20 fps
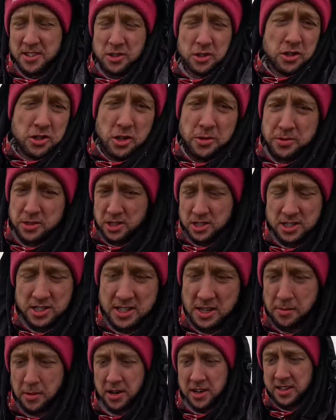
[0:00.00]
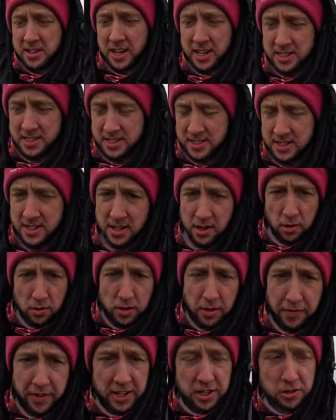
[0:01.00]
YouTube's just demonetized all
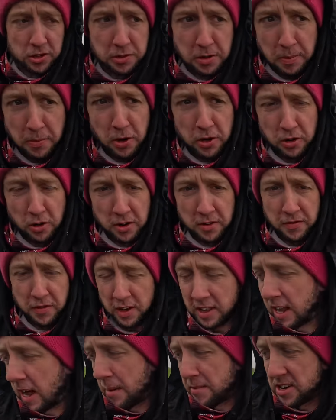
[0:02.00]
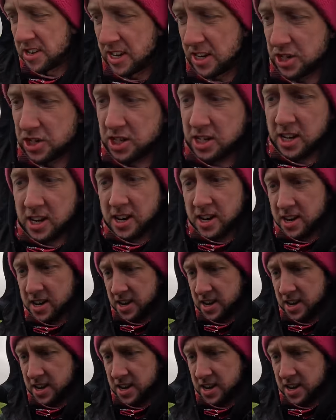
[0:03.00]
the videos we're putting on for lambing this year.